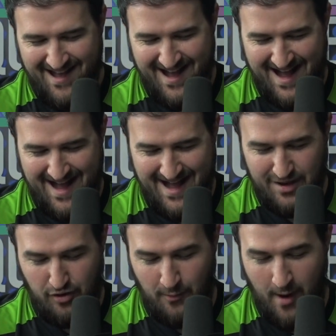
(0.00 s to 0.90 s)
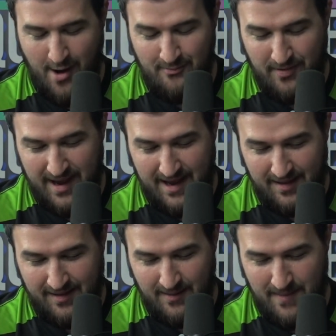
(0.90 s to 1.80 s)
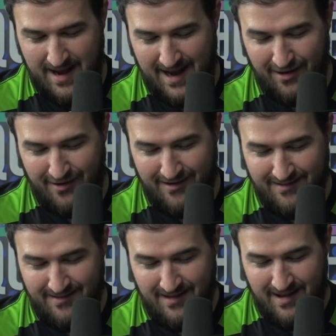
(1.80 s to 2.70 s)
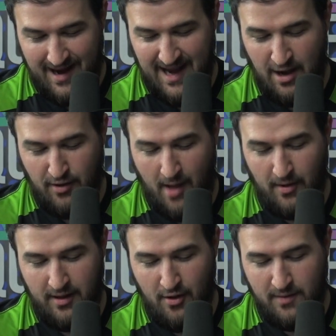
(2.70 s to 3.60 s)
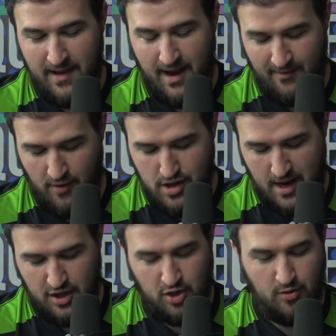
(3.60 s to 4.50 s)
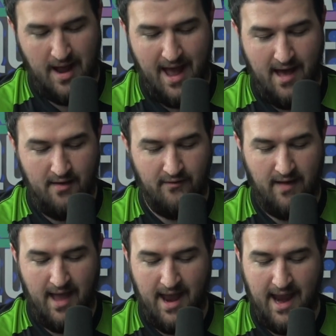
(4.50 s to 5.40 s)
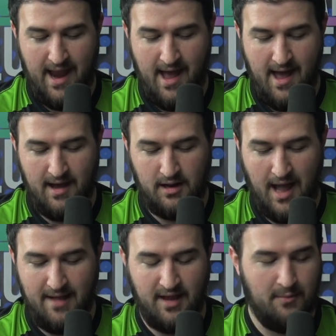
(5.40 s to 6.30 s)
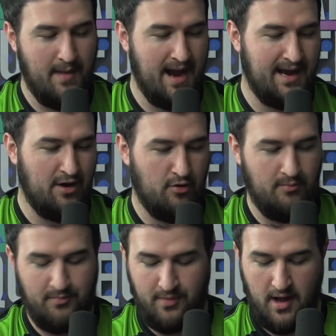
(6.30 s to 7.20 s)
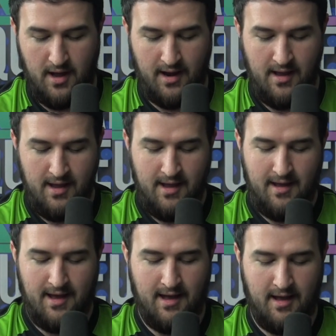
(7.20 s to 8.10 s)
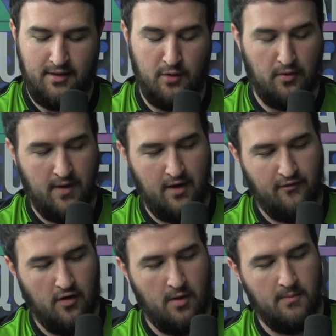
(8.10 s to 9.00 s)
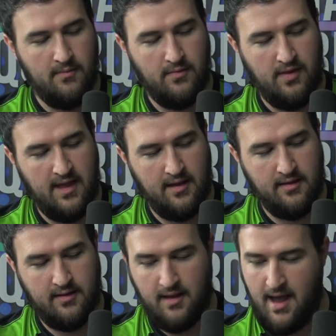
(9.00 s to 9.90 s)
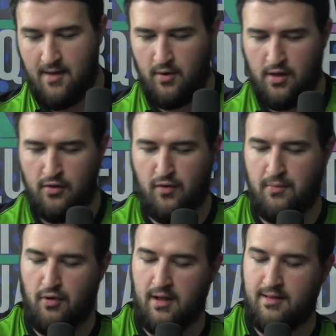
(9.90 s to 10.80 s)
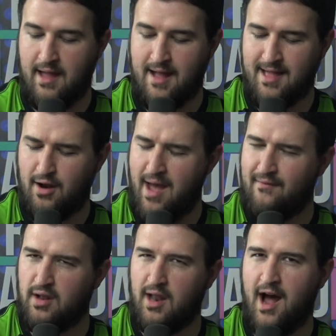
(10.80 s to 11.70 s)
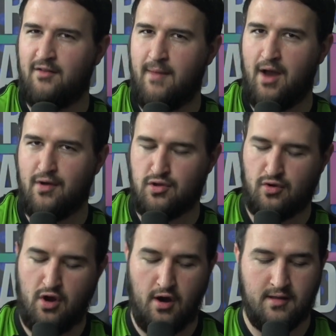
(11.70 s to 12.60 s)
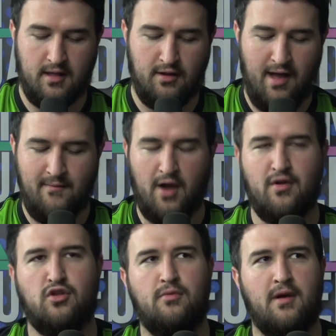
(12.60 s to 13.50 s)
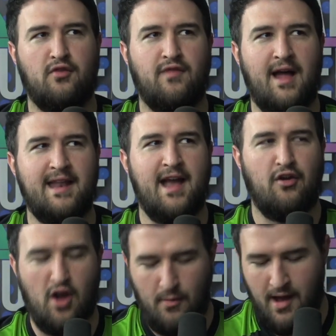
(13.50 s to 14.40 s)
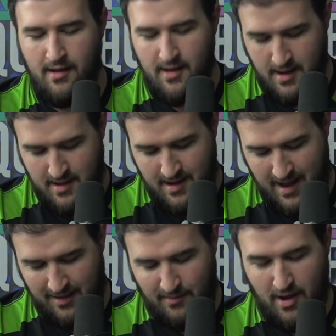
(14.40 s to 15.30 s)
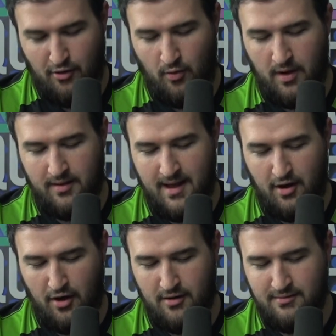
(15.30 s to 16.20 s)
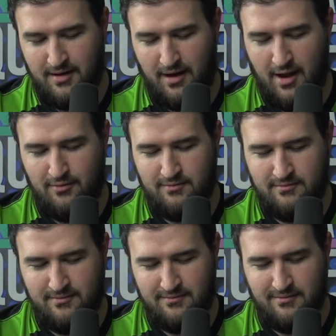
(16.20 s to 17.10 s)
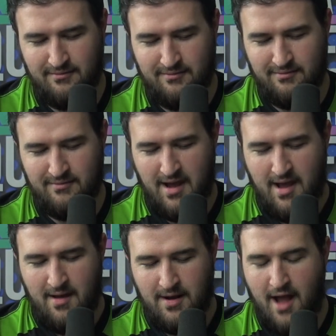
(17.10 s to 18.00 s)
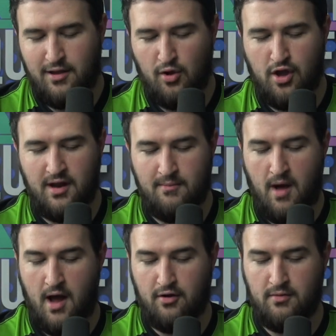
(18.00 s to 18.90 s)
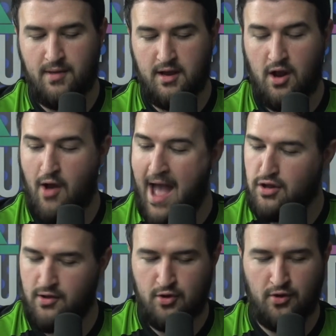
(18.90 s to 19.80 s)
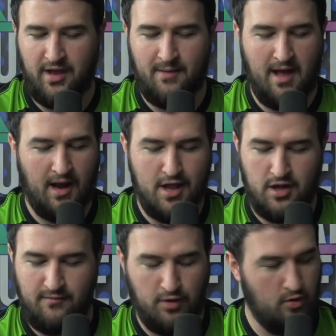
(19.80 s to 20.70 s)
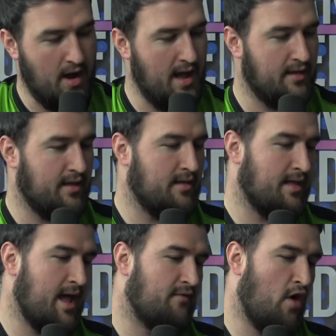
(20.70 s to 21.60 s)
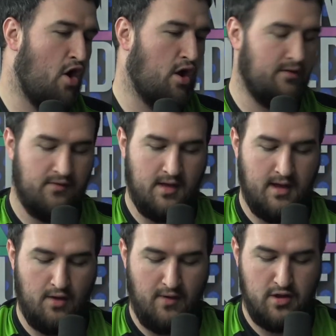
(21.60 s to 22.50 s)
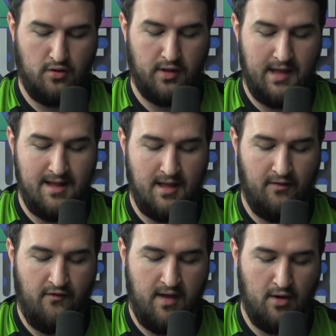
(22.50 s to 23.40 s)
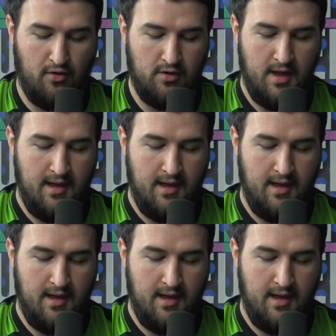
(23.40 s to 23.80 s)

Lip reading: Tripwire Beast, Maneater, and Hinotamaso. Speaking of which, I do have a classic Maneater bug, super rare from this, one of those reprint sets. I don't have a lot of my original cards. I still have my original Butterfly Dagger Elma and some other ones that are, you know, not so good in modern, but you know, actually the cool thing about Legend of Blue Eyes is that of all of the original sets, I feel,